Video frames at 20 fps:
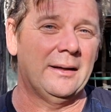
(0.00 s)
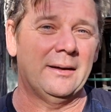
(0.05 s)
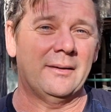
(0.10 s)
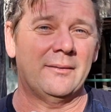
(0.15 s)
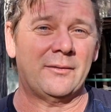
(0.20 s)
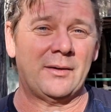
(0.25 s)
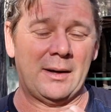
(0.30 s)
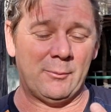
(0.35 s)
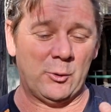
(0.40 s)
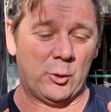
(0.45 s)

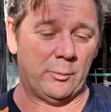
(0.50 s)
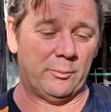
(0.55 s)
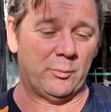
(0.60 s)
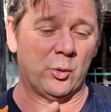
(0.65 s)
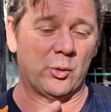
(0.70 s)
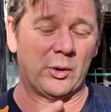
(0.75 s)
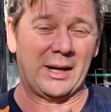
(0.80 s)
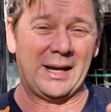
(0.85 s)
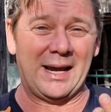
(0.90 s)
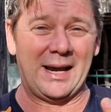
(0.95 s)
come on
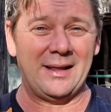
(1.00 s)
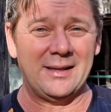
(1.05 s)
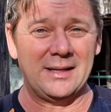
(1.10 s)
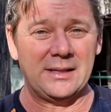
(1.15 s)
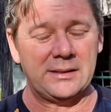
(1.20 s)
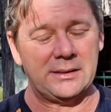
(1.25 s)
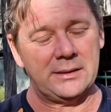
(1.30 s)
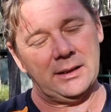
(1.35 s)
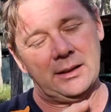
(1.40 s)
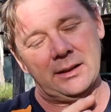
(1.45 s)
board again
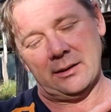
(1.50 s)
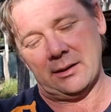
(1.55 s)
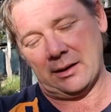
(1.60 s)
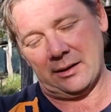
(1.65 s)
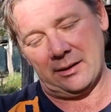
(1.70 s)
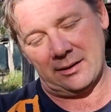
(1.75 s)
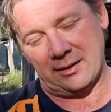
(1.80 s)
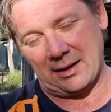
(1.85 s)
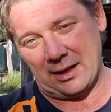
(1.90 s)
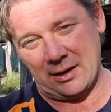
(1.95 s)
this year,
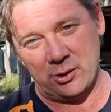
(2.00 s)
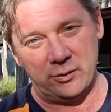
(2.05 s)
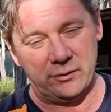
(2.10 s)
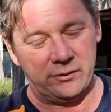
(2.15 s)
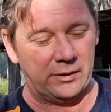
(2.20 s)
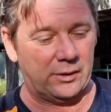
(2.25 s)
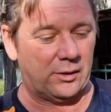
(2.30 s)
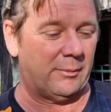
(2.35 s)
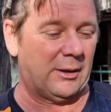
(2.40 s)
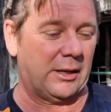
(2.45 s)
and thank you
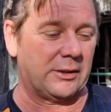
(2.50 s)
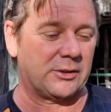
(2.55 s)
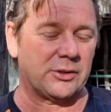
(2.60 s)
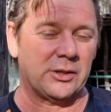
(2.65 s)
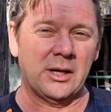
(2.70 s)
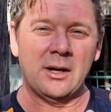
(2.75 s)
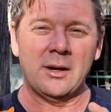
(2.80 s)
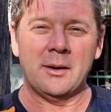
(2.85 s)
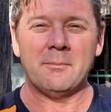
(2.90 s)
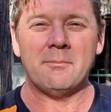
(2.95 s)
very much.
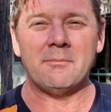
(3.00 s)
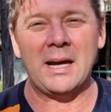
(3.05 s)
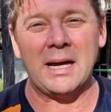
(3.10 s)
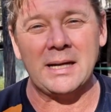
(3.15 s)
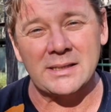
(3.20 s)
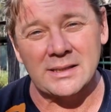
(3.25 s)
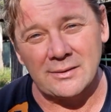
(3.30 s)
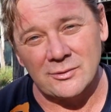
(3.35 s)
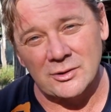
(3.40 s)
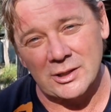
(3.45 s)

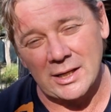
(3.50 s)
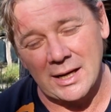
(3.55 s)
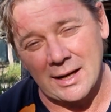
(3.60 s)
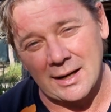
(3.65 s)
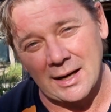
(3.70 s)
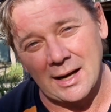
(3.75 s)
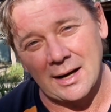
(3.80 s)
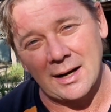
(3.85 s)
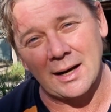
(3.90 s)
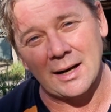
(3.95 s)
Massive shout
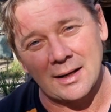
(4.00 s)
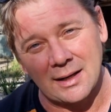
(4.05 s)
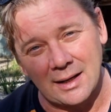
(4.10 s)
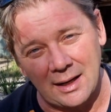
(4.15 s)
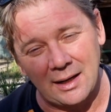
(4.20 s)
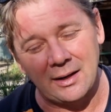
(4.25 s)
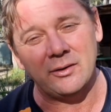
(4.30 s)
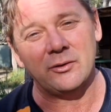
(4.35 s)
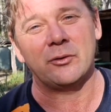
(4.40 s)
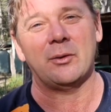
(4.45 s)
out again to